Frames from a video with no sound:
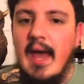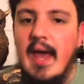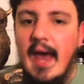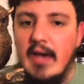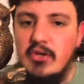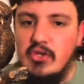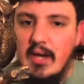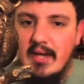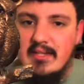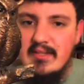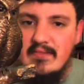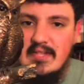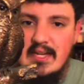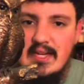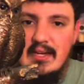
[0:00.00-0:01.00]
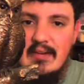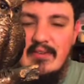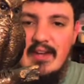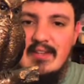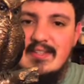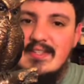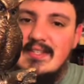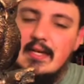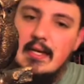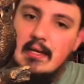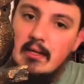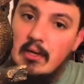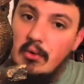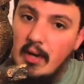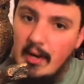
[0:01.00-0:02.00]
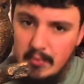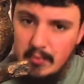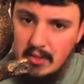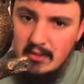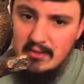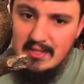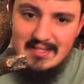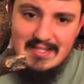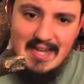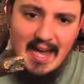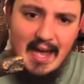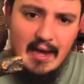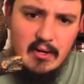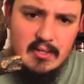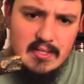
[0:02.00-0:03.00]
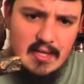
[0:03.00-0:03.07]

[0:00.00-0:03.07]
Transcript: As you guys have seen, I've had a sticky note up here the entire